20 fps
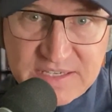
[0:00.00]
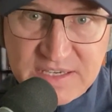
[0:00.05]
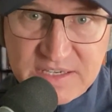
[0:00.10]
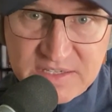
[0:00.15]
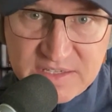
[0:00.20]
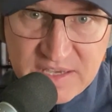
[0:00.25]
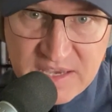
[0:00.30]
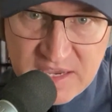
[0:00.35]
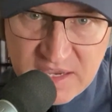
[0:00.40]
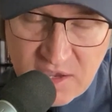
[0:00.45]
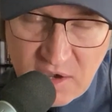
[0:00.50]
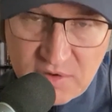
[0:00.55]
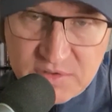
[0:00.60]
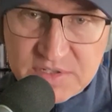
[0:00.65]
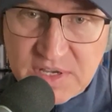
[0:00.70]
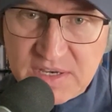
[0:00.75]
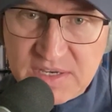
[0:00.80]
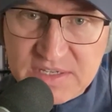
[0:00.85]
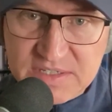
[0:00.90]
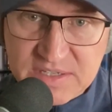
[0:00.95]
he goes
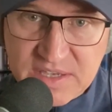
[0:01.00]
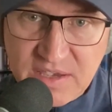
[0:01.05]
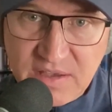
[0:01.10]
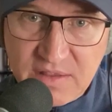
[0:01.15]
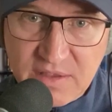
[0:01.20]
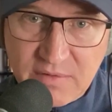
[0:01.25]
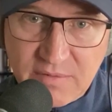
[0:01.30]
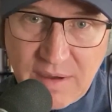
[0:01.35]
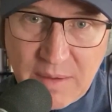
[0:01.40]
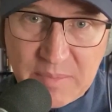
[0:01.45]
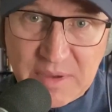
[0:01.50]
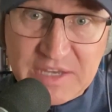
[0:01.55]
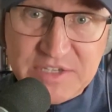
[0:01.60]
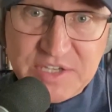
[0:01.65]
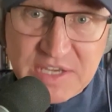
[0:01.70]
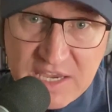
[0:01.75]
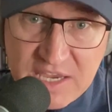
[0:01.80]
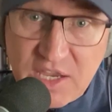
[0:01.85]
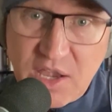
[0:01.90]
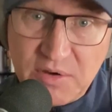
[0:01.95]
on his killing rampage,
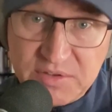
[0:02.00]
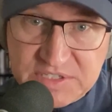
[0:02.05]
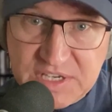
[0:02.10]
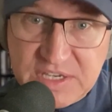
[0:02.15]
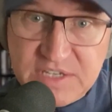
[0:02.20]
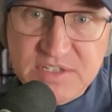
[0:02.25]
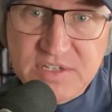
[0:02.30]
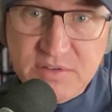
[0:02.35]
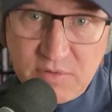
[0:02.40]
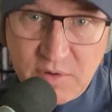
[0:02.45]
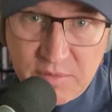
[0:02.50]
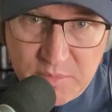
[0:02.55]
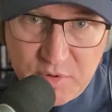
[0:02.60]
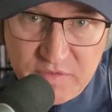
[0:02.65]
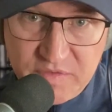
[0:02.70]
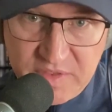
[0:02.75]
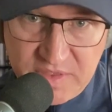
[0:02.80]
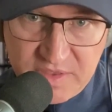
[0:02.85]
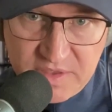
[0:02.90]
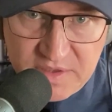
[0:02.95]
he goes into a
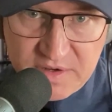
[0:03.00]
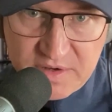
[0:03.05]
movie theater.